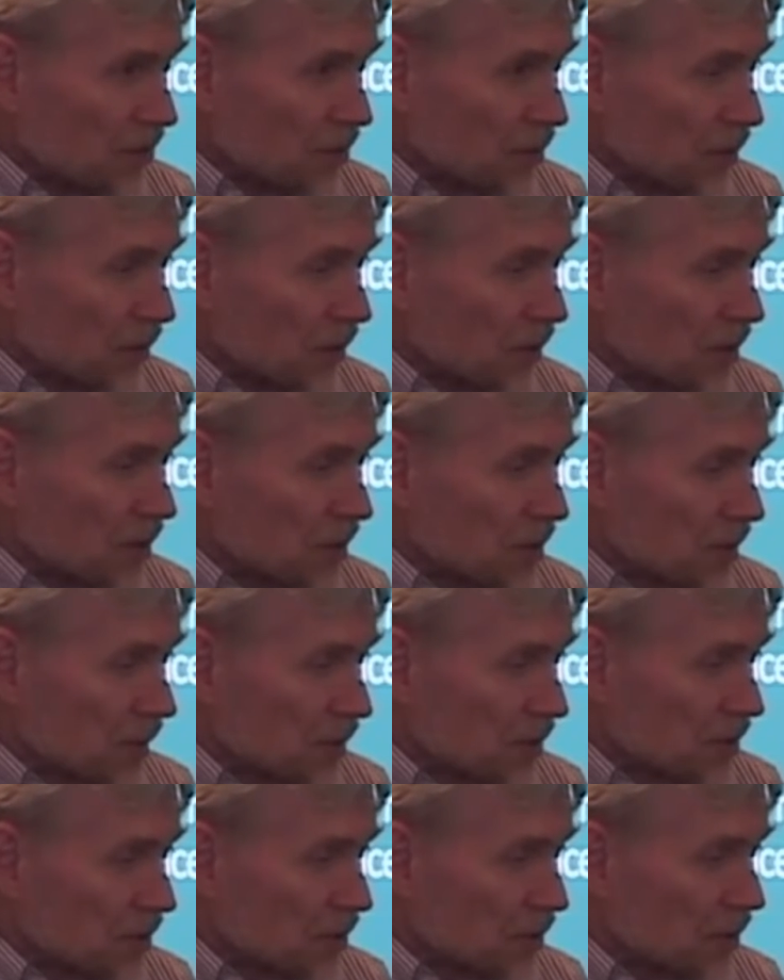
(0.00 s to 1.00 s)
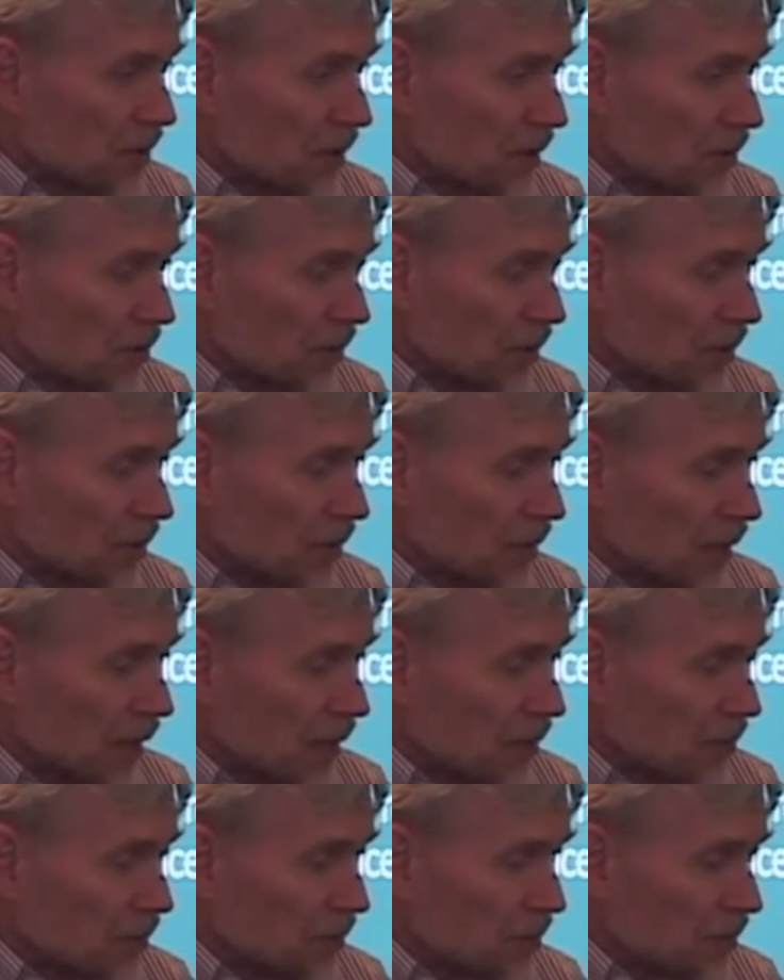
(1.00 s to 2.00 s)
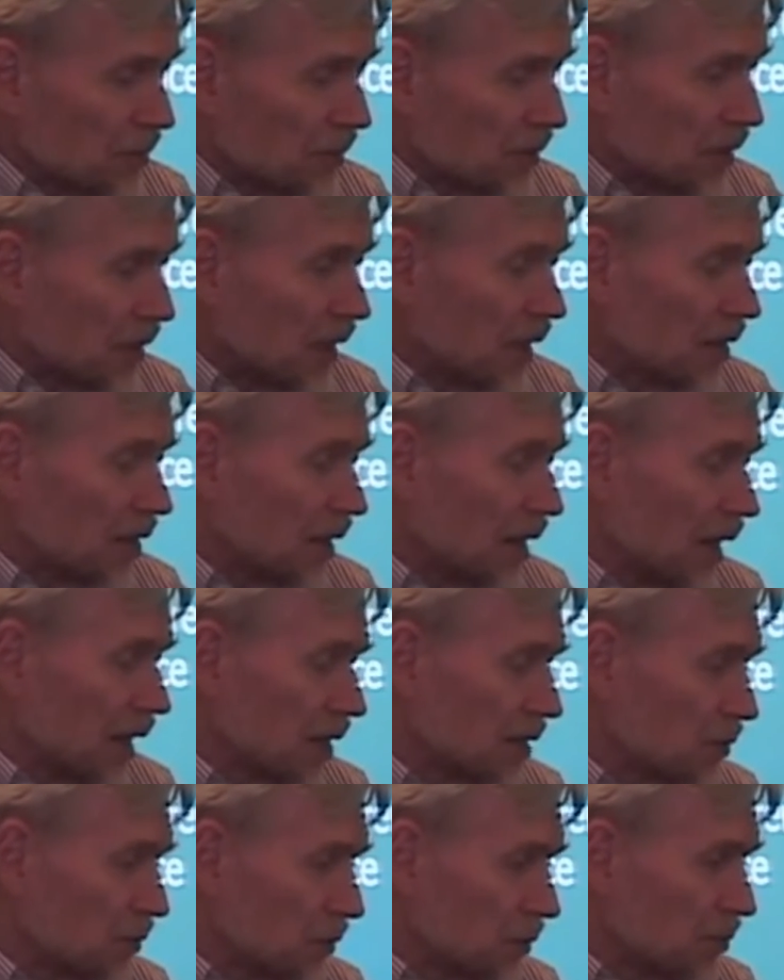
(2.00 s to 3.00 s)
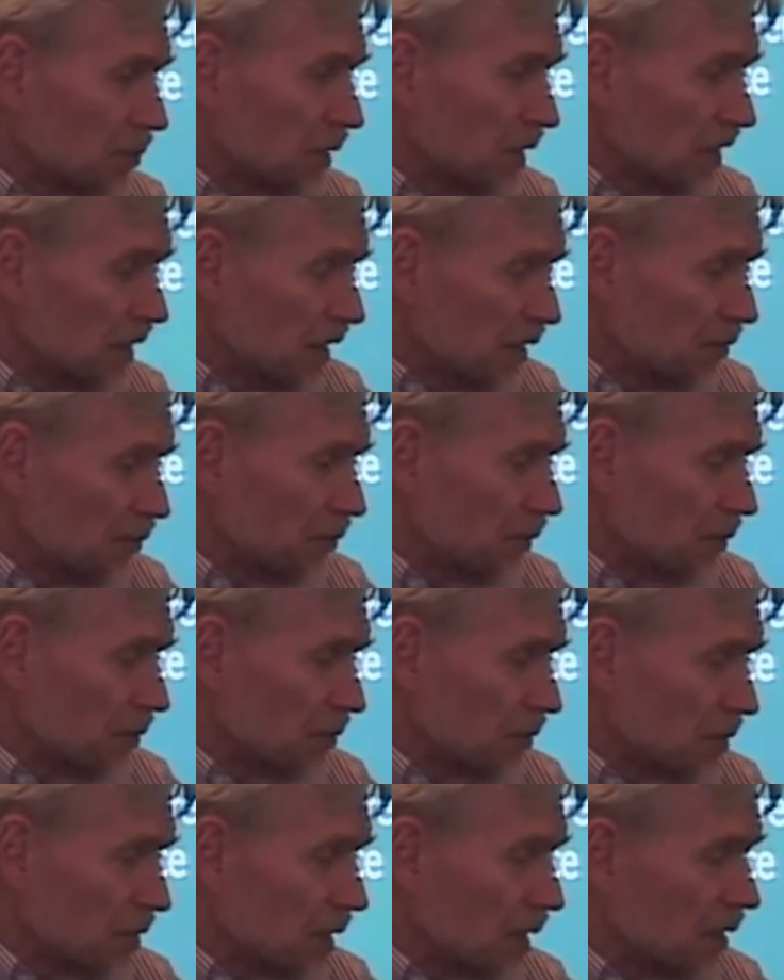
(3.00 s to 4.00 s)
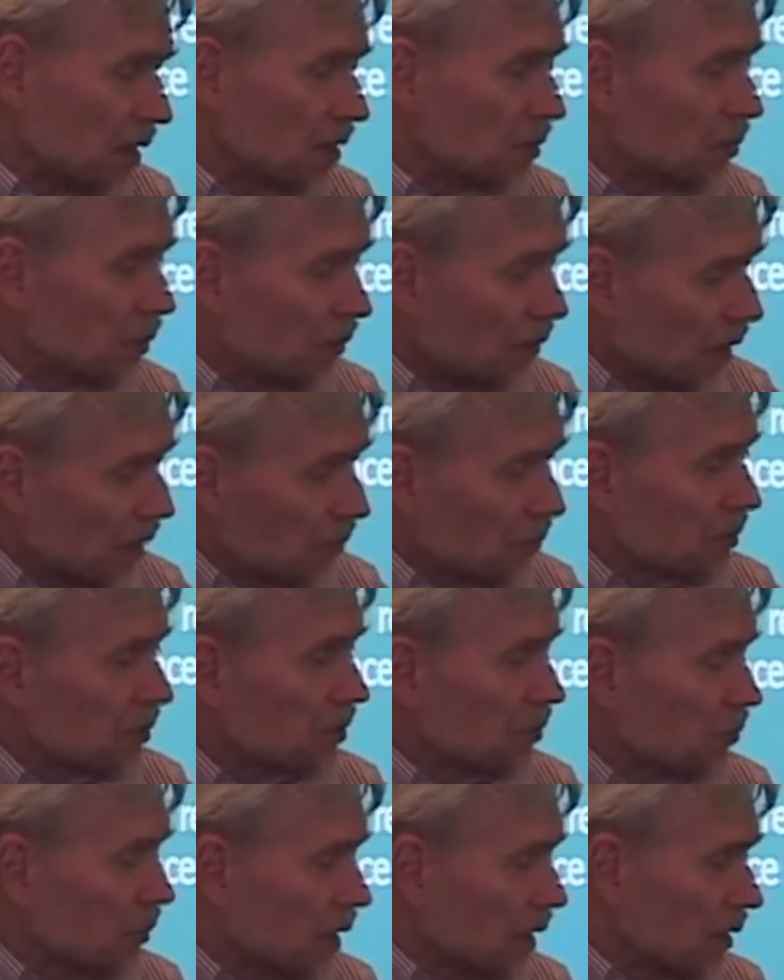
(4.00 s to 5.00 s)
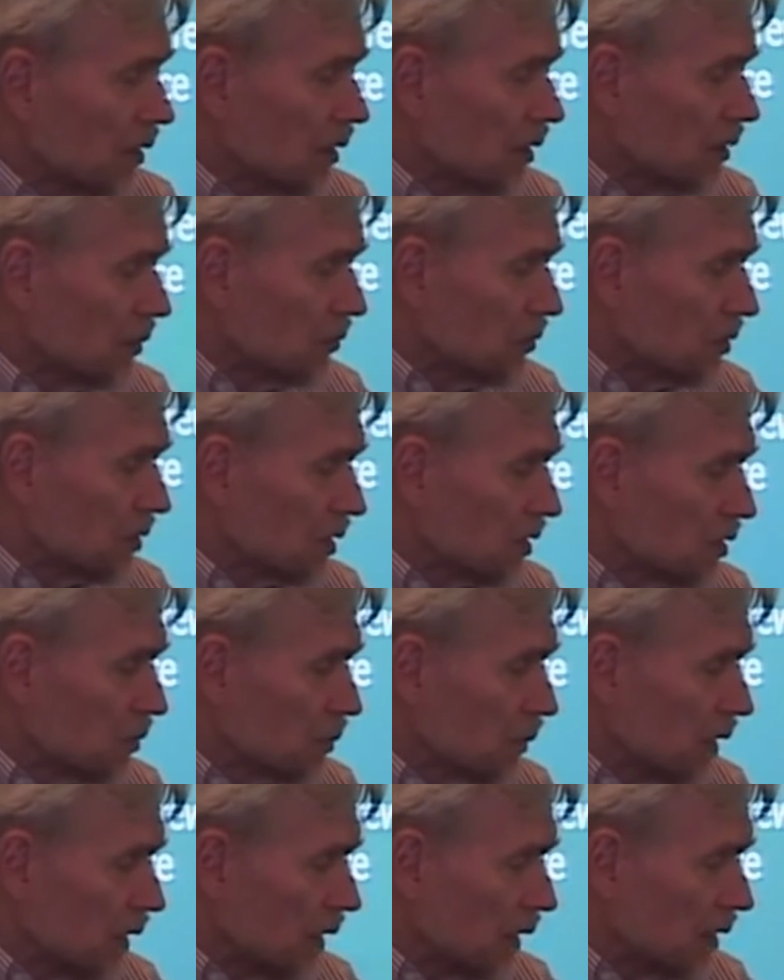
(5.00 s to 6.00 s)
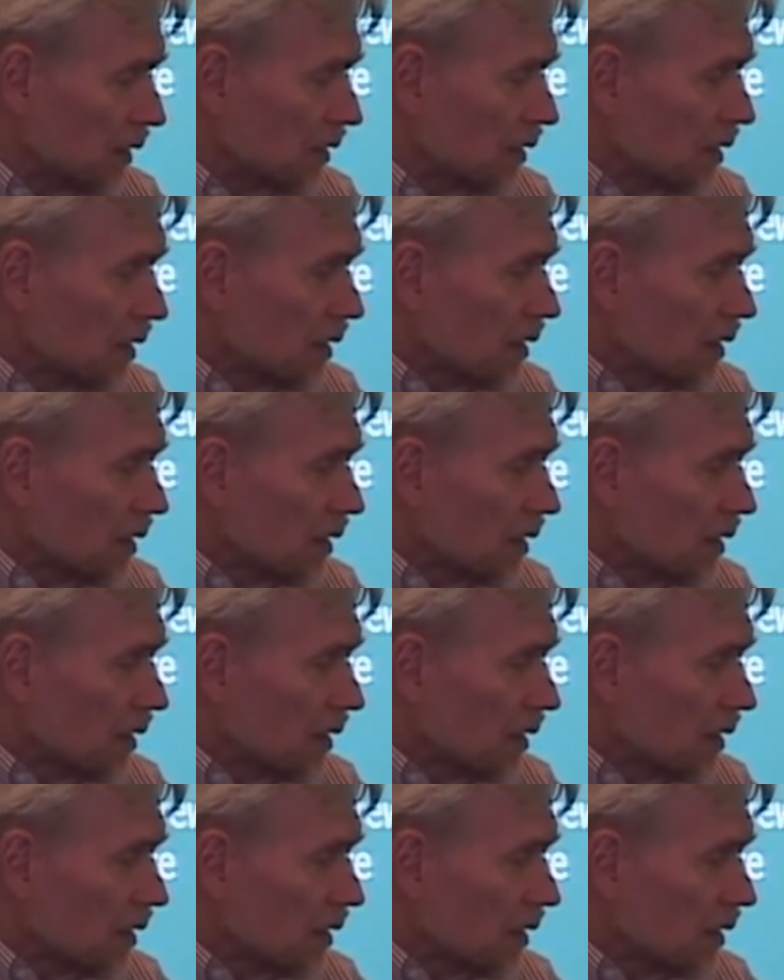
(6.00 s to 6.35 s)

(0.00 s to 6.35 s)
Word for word: of course, it's uncertain whether that was really an actual belief that was held, but that was the way that it was explained.